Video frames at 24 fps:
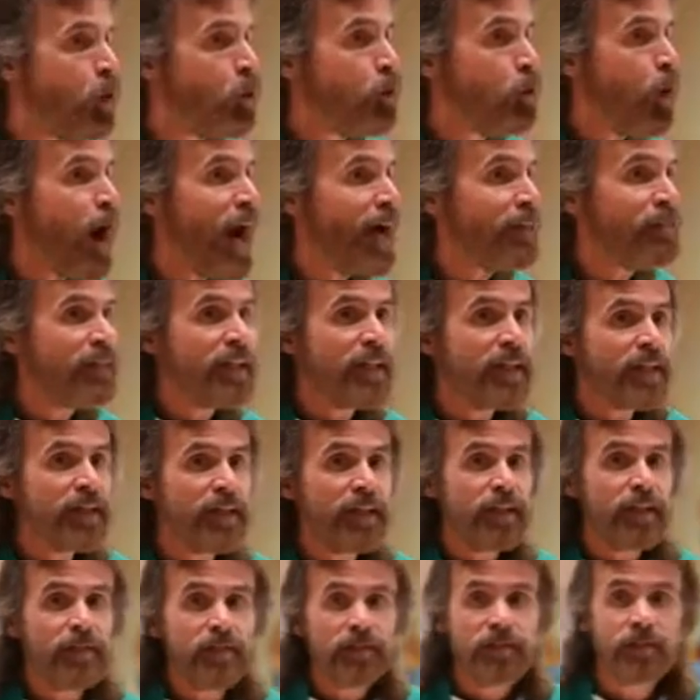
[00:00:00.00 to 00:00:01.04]
know who I think it
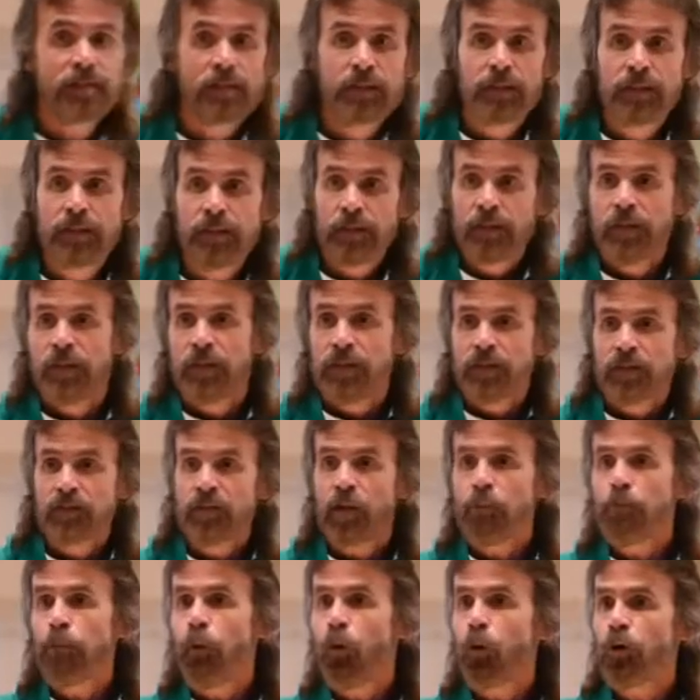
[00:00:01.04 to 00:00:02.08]
is?
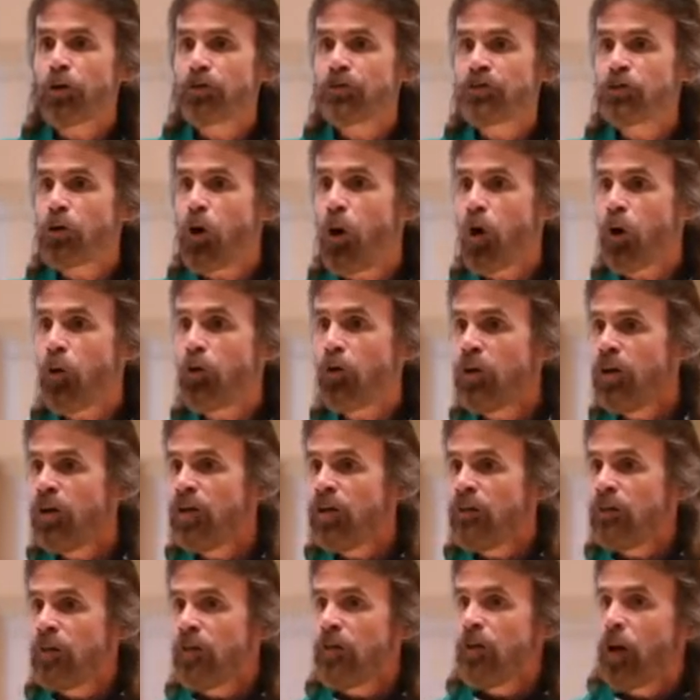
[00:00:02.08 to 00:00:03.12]
Some poor soul,
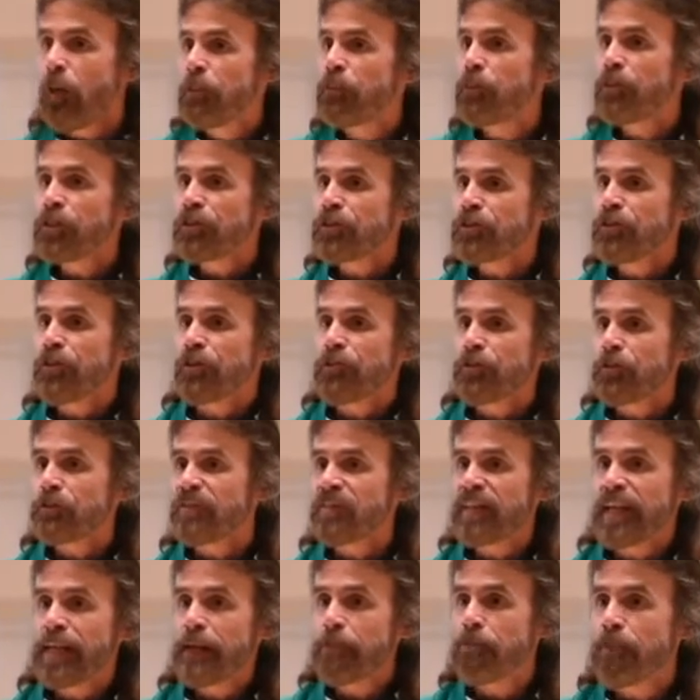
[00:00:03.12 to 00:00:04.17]
a parishioner from
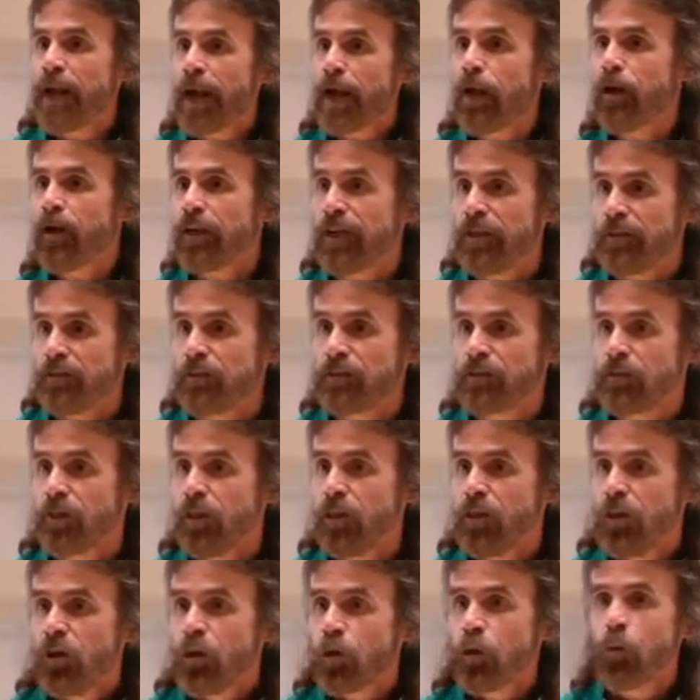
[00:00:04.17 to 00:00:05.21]
St. Mary's,
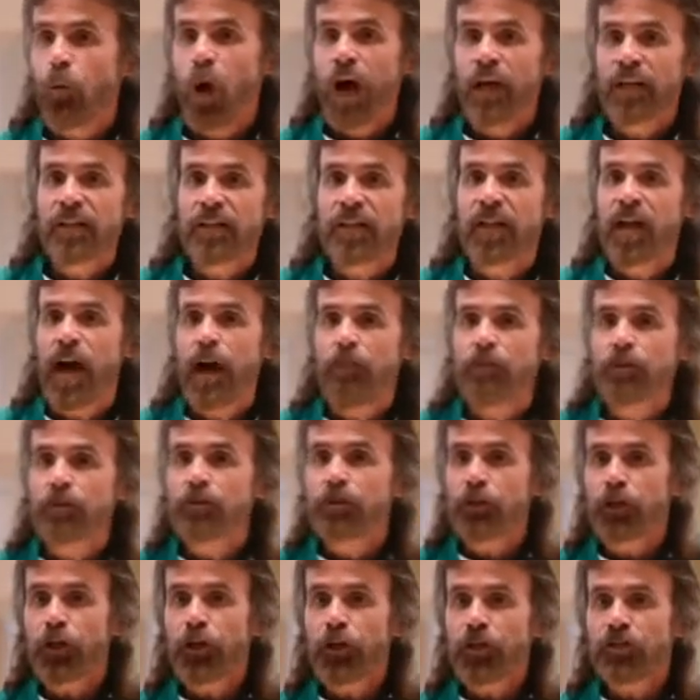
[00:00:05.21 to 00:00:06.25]
who wanted to come to
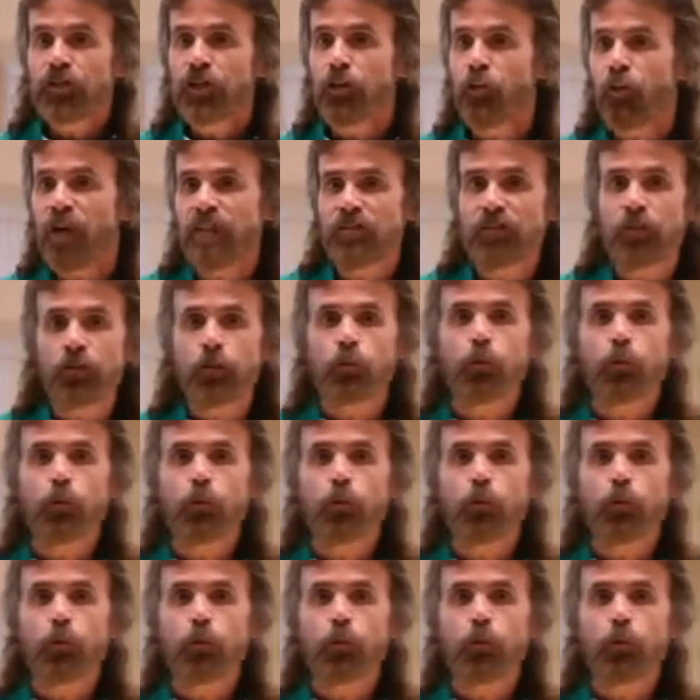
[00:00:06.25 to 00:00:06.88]
church and went to